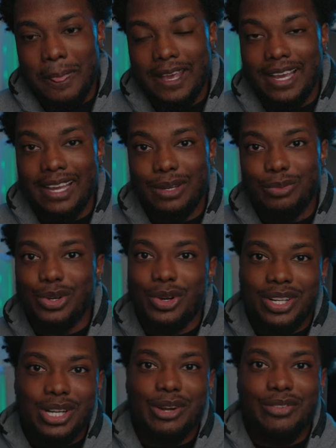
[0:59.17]
and we're
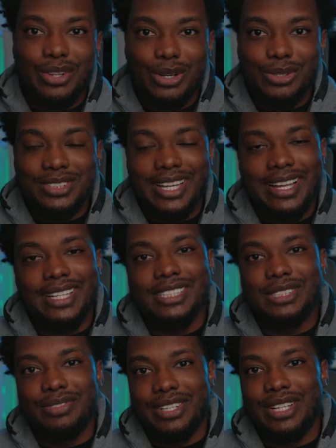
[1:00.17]
gonna cover those in
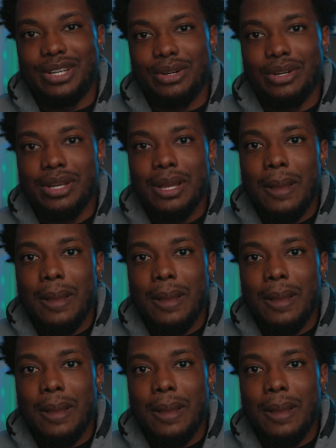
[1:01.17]
this video.